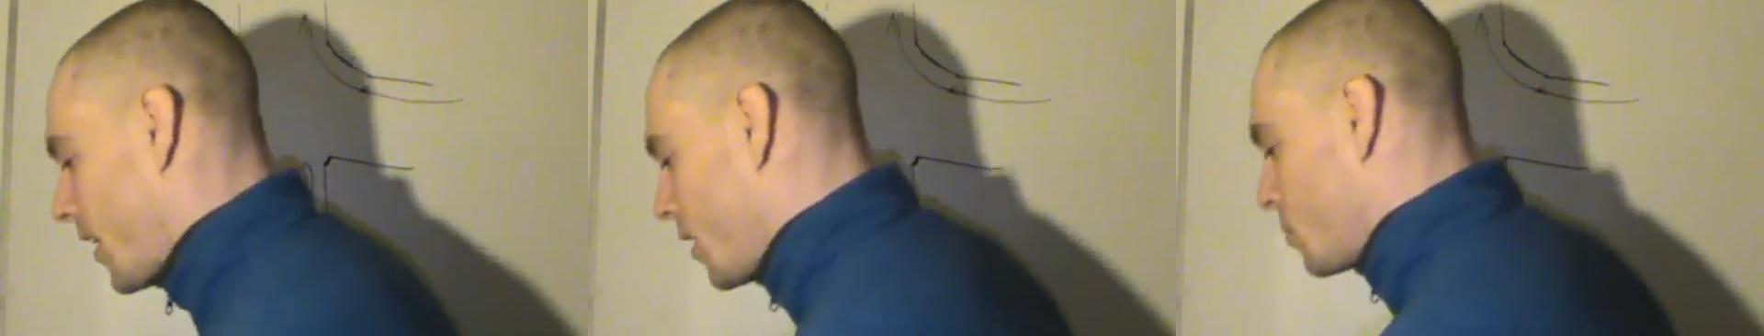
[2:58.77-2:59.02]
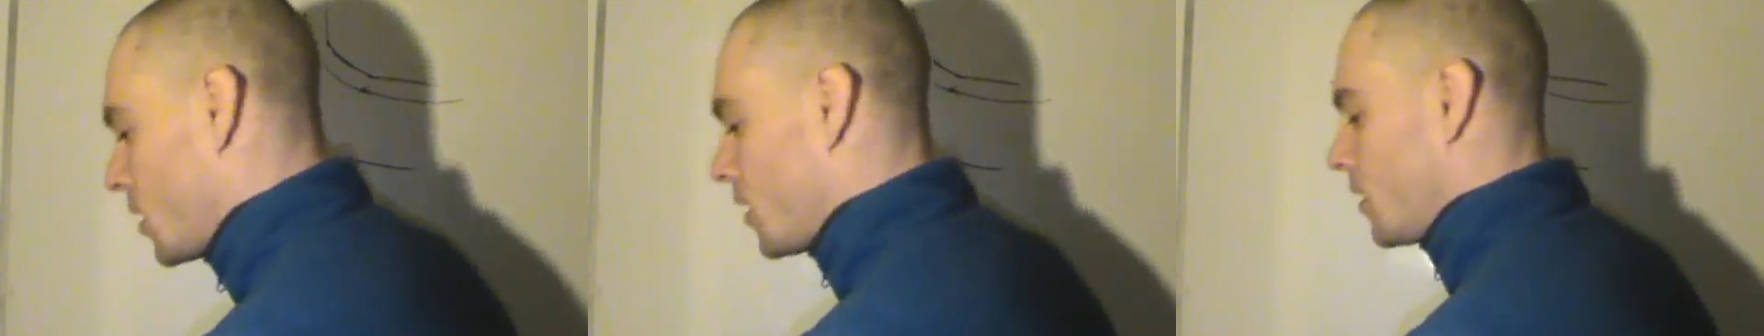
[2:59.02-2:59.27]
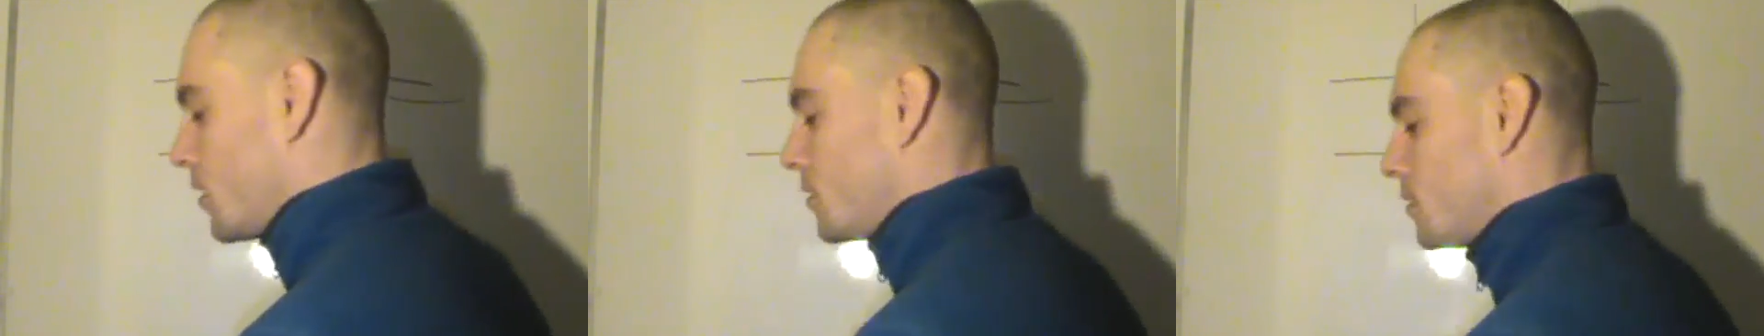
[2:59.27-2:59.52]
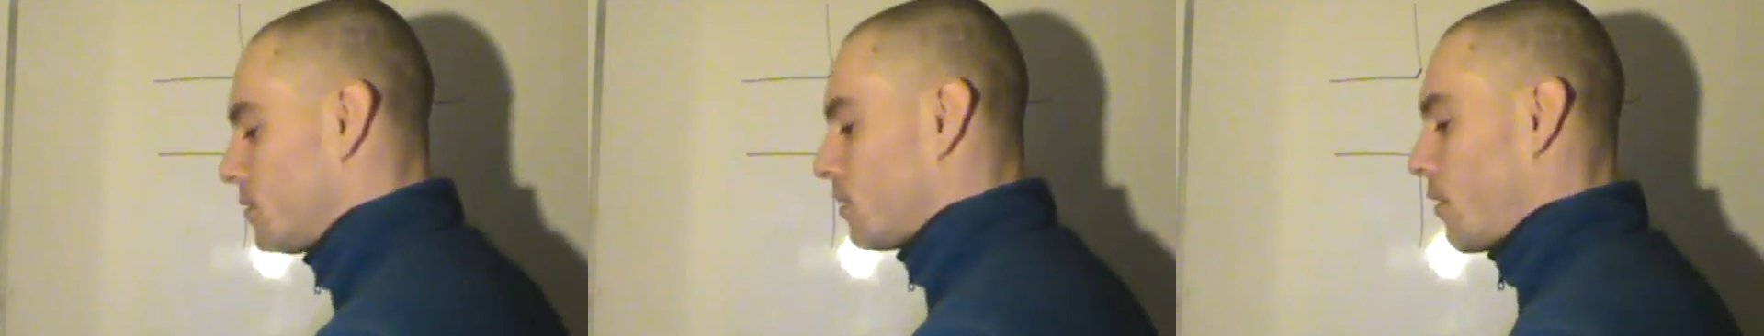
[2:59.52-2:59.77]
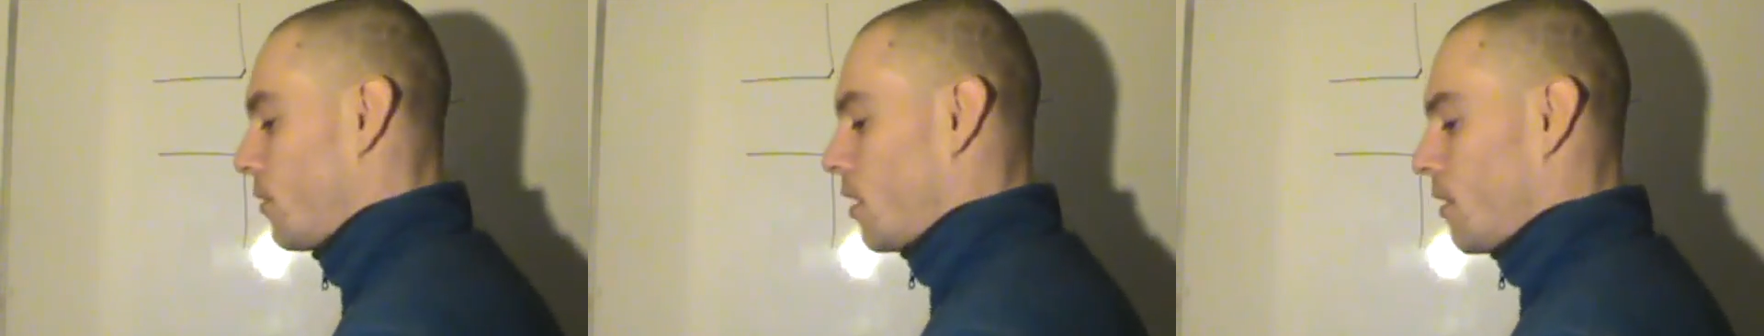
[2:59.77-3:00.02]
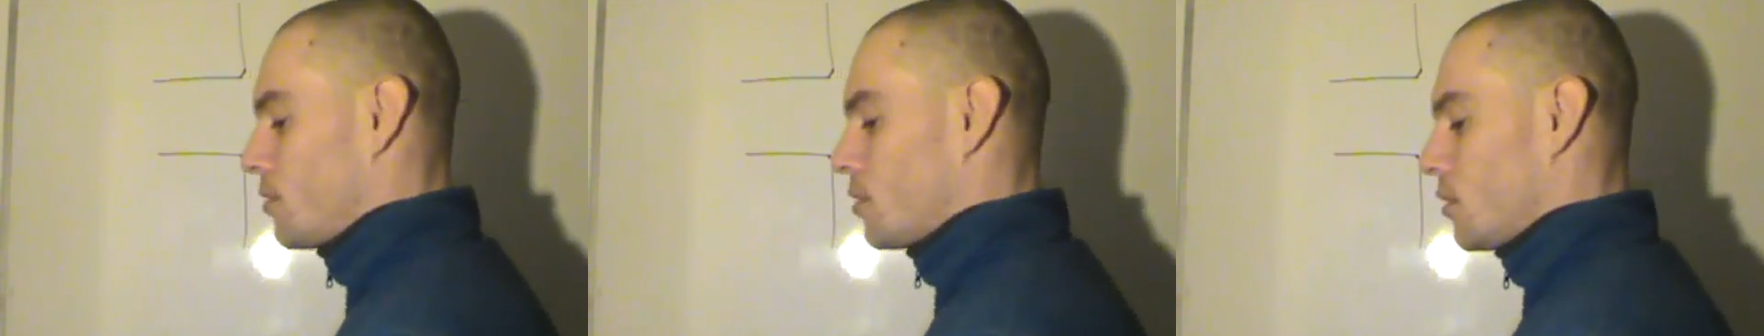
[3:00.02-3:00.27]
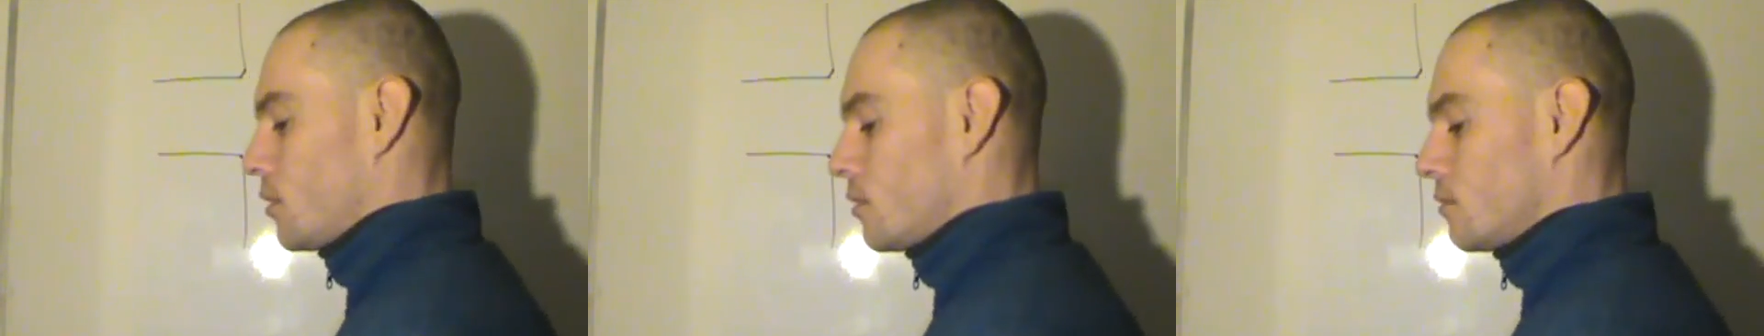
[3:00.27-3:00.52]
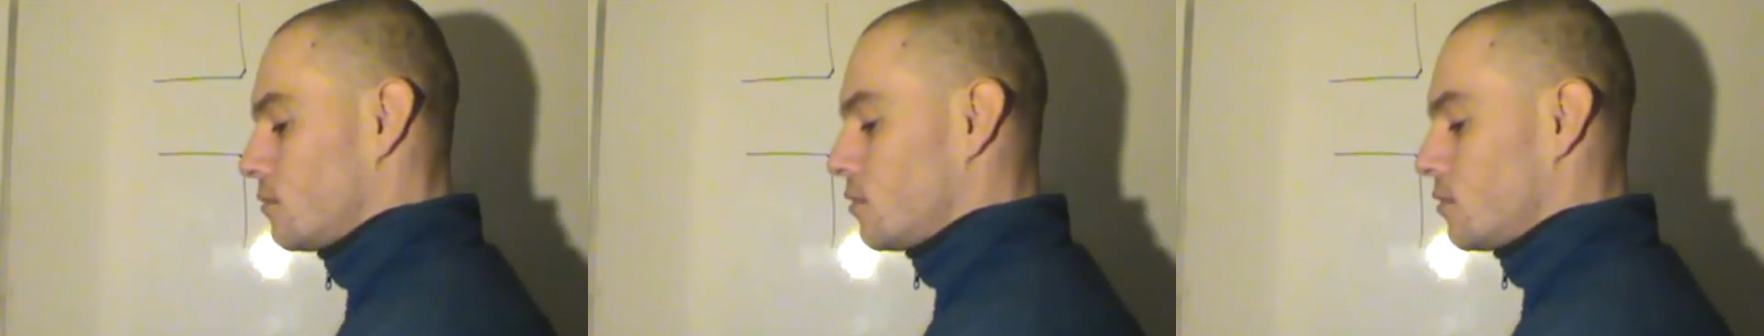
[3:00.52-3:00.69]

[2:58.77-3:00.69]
I'm a fluffy officer,